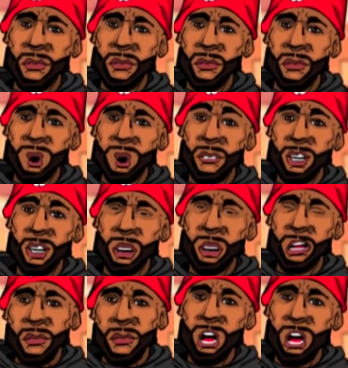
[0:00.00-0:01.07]
well, I guess
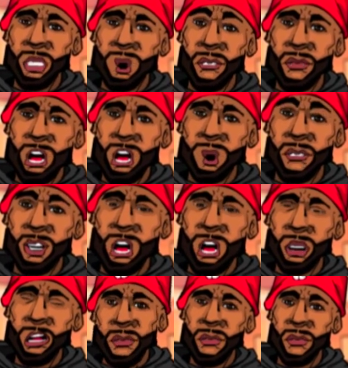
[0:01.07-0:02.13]
that's that, man.
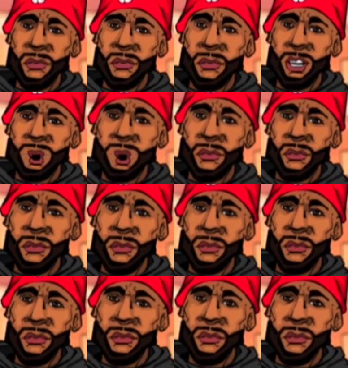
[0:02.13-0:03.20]
Um, you know.
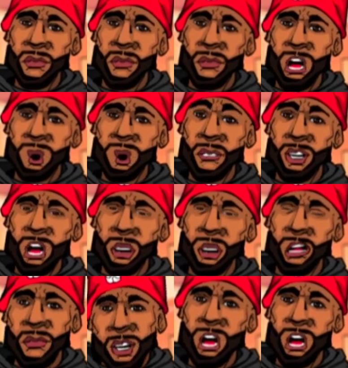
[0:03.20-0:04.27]
It's
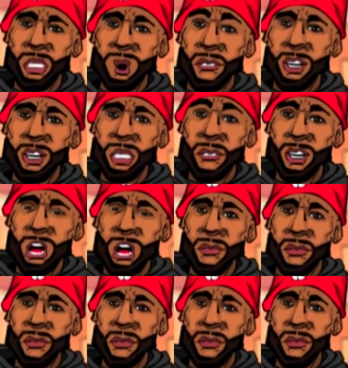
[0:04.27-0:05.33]
unfortunate that you that you
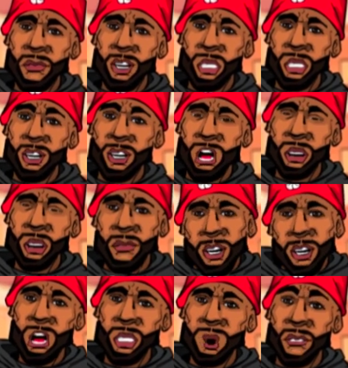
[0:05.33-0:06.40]
come to this
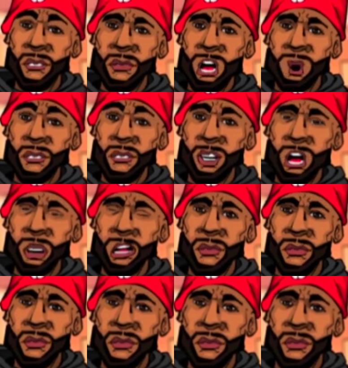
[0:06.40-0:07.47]
fucking decision, and
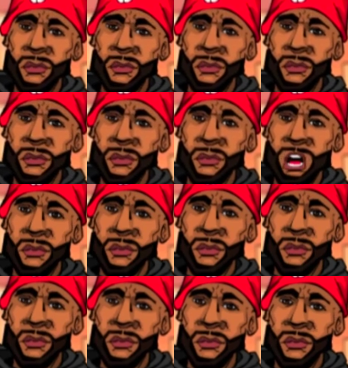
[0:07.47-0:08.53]
uh, yeah,
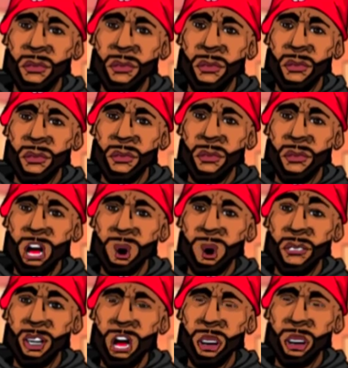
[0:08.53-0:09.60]
it's gonna be
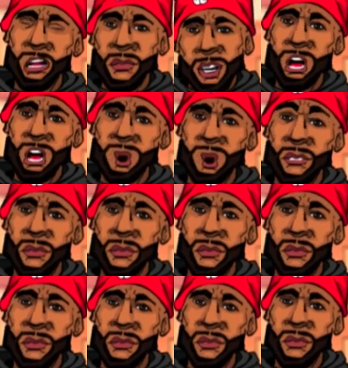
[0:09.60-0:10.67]
a problem for you
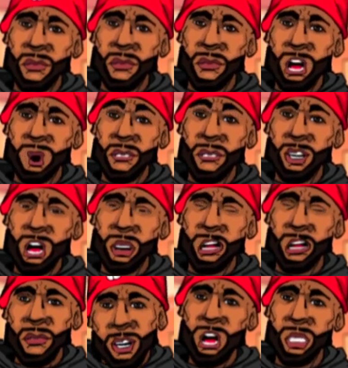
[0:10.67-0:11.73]
now. You're gonna see
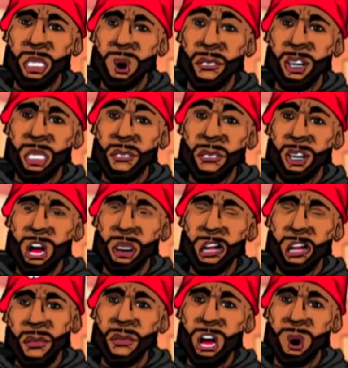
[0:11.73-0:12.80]
the the, the, the, the
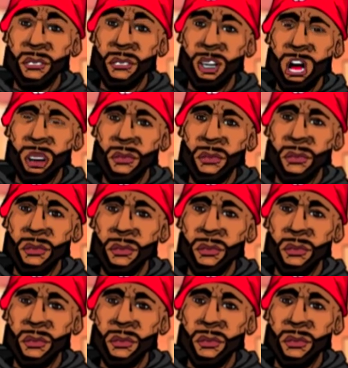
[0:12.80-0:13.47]
gradual descent,